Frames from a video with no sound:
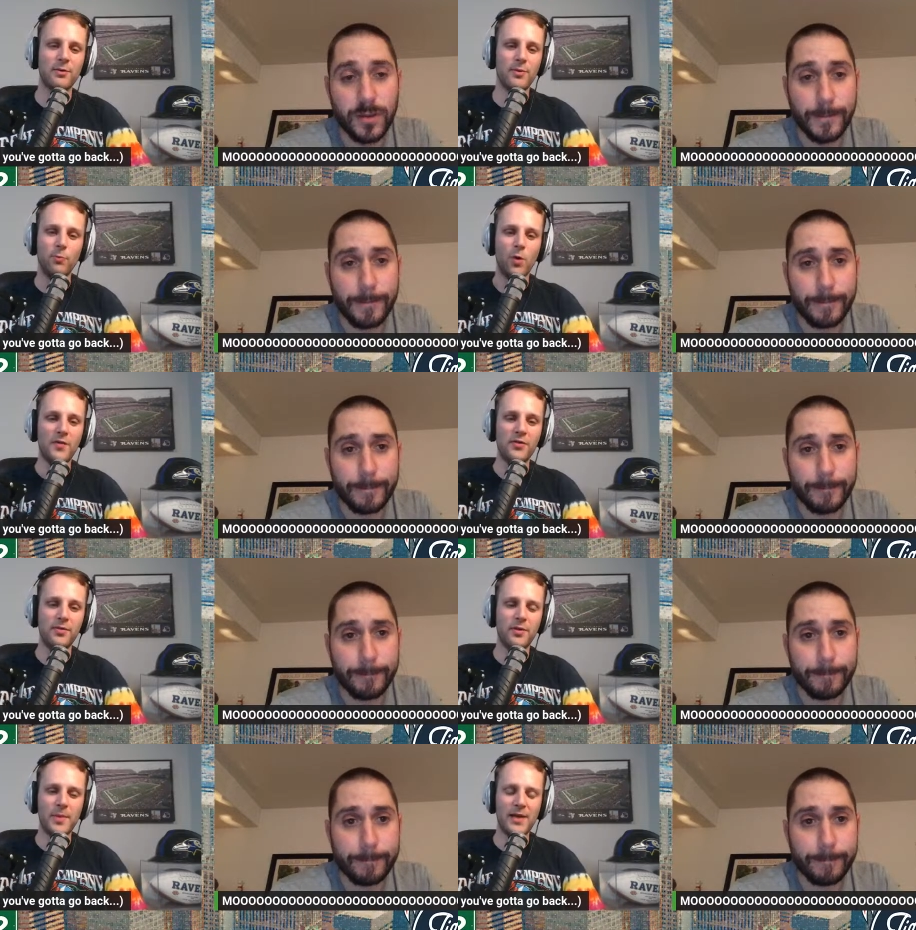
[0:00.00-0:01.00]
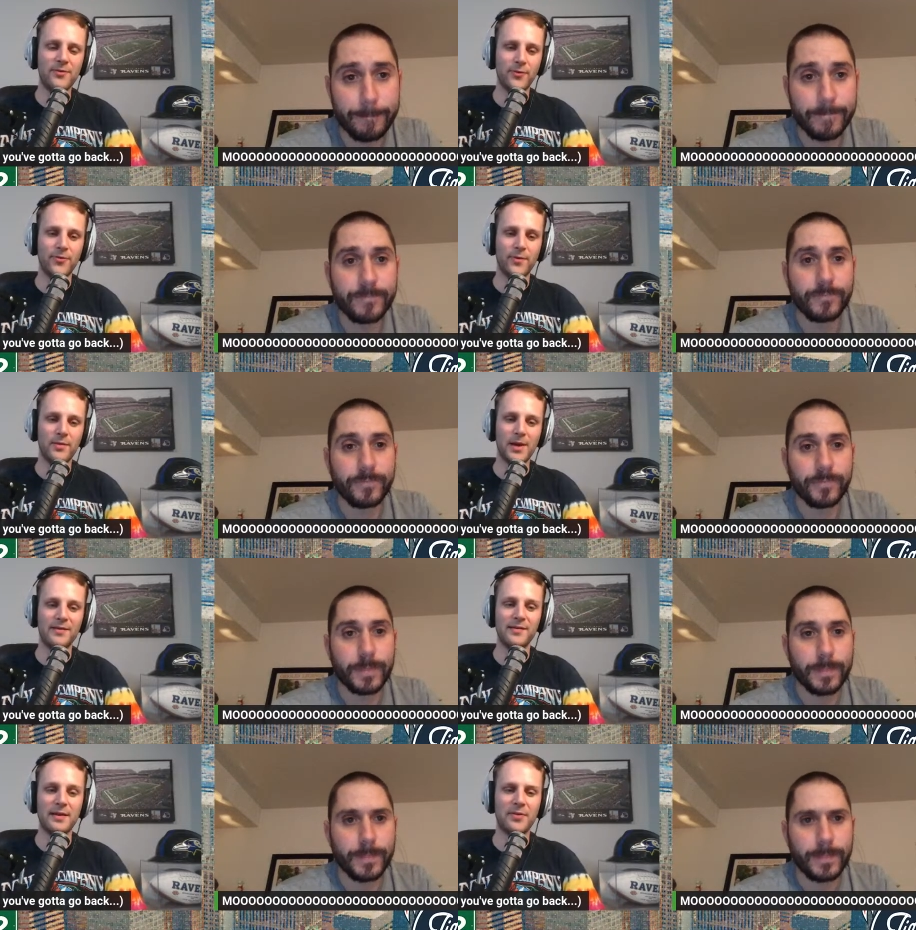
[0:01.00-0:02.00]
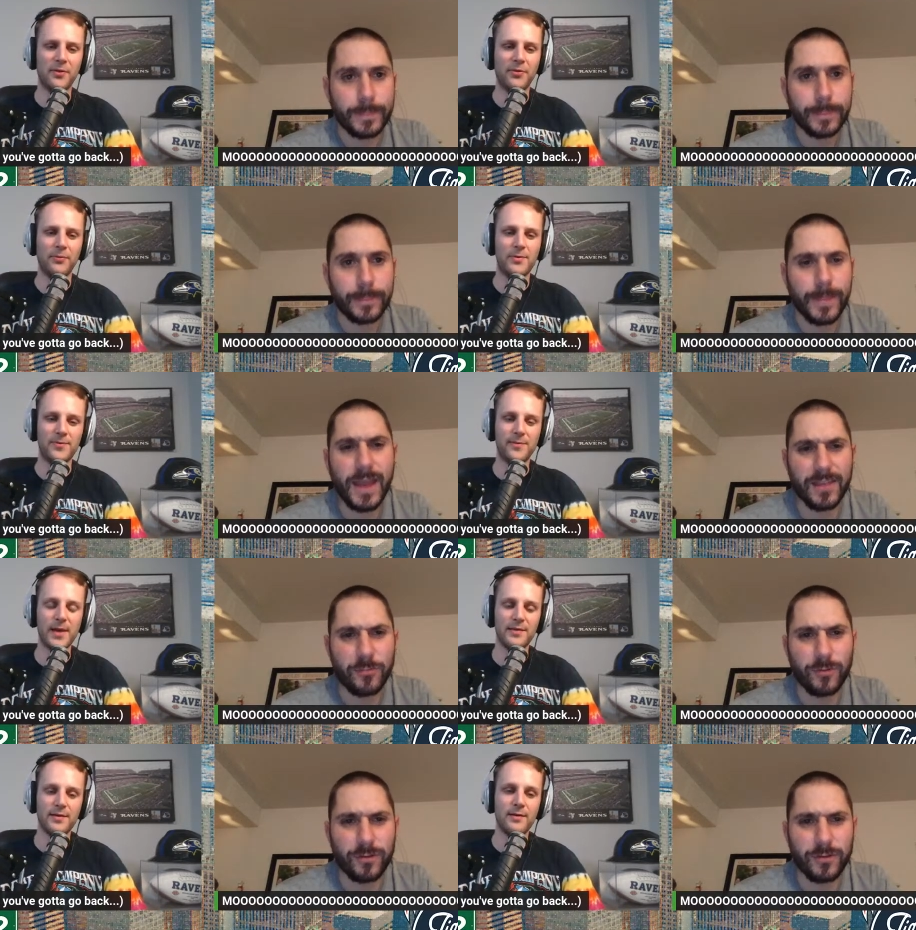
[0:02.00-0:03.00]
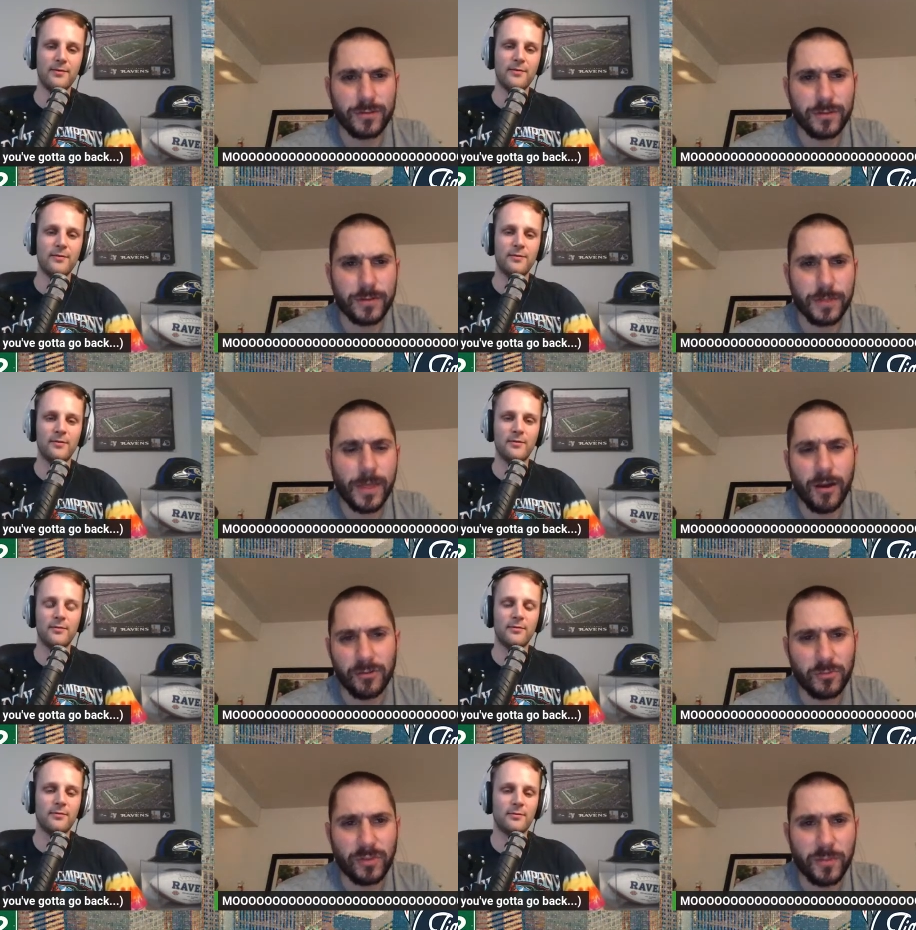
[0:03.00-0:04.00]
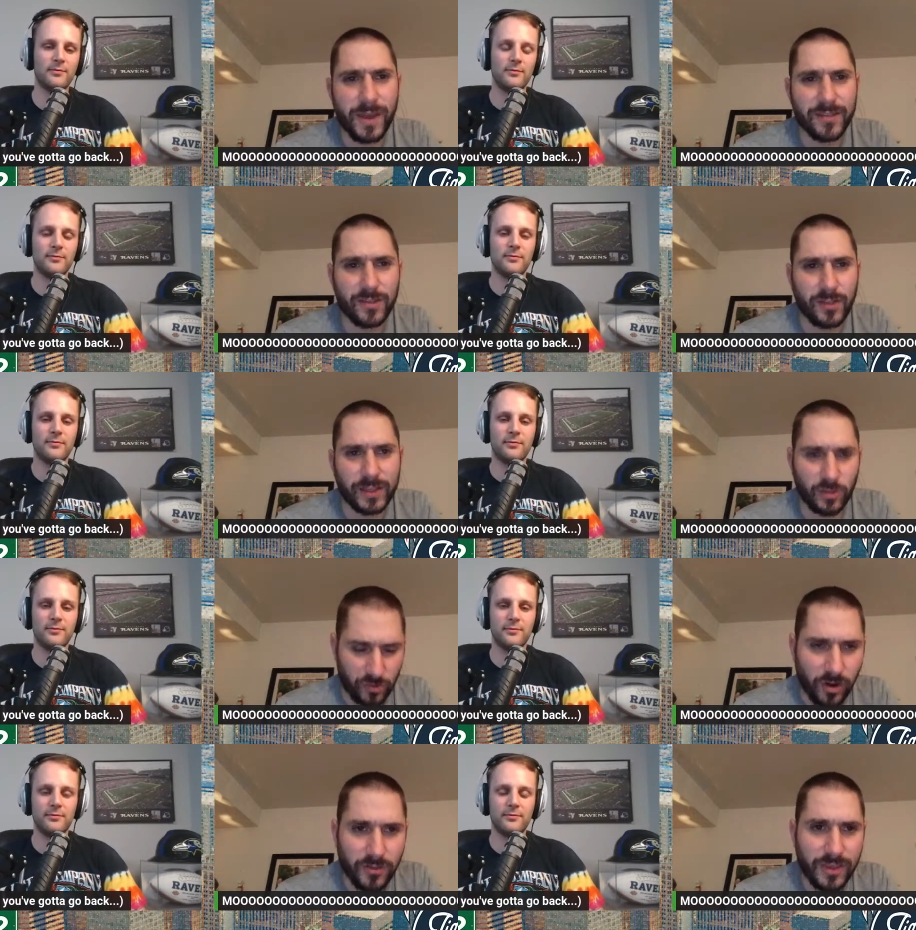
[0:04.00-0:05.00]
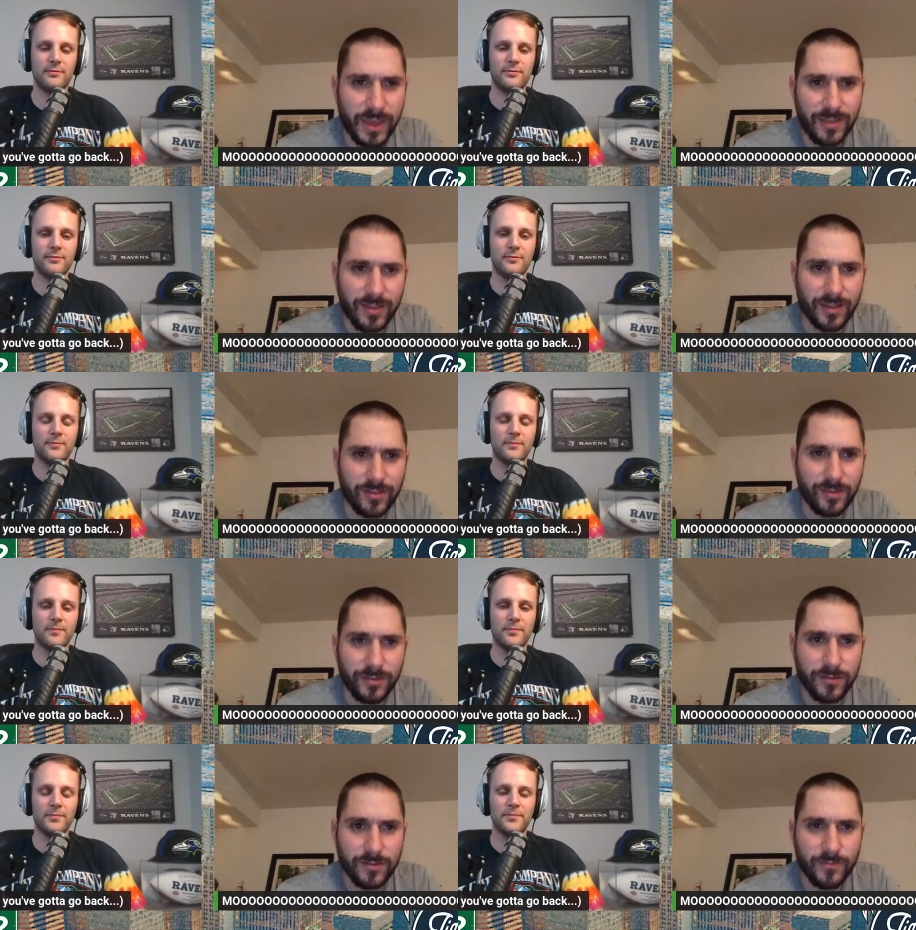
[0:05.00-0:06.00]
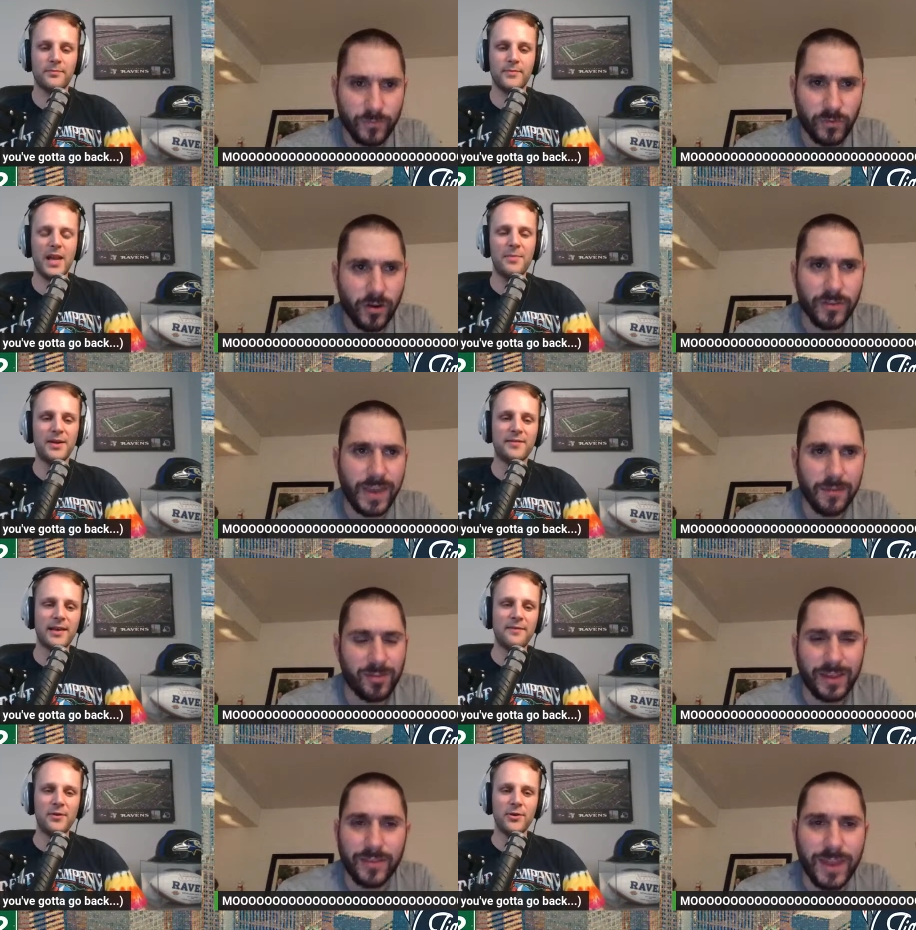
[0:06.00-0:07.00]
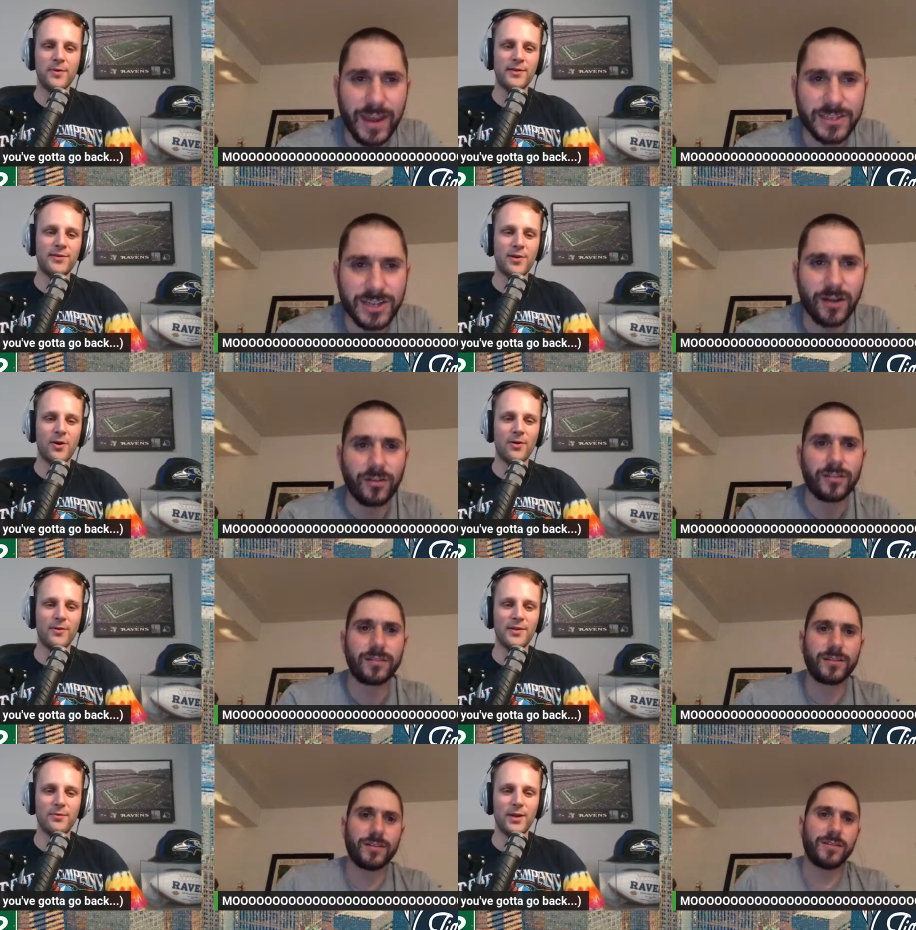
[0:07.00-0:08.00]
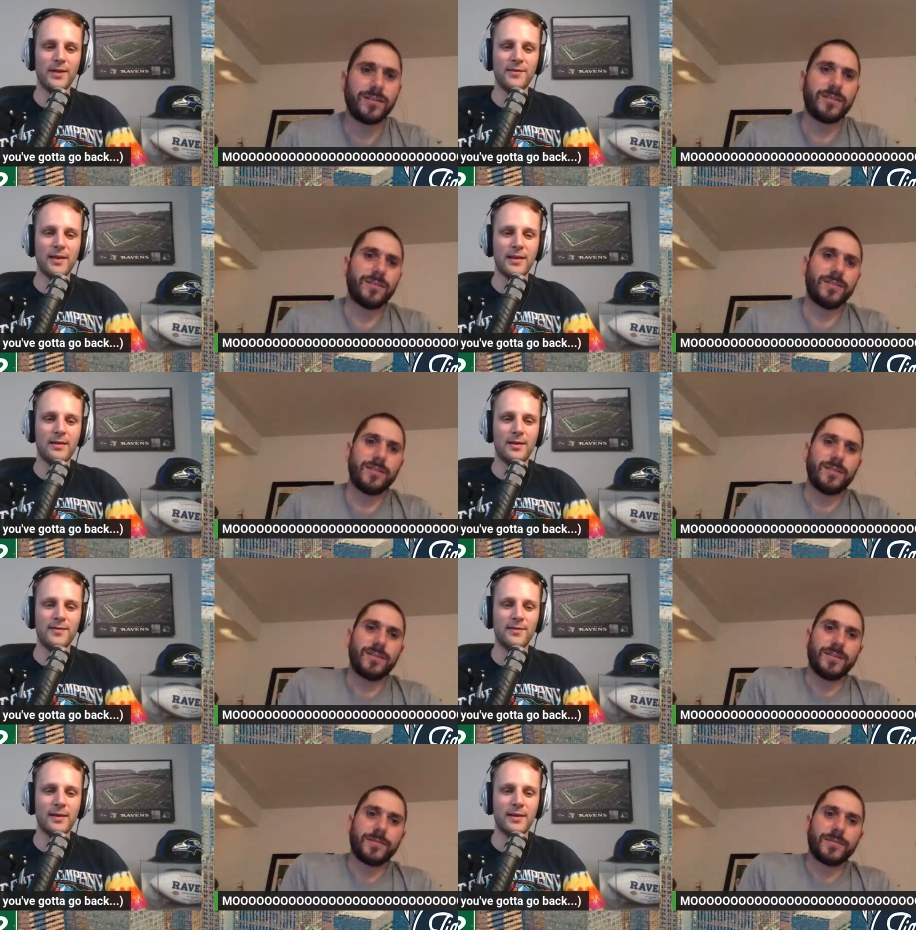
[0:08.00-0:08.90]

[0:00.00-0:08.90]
Speaker 1: is one the best or is three the best? Because I thought three yeah, was the best.
Speaker 2: no, it's one of the best. It's like the star of the game. It's it's star yeah, but game, It's like, like
Speaker 1: Stars, you, it's like it's like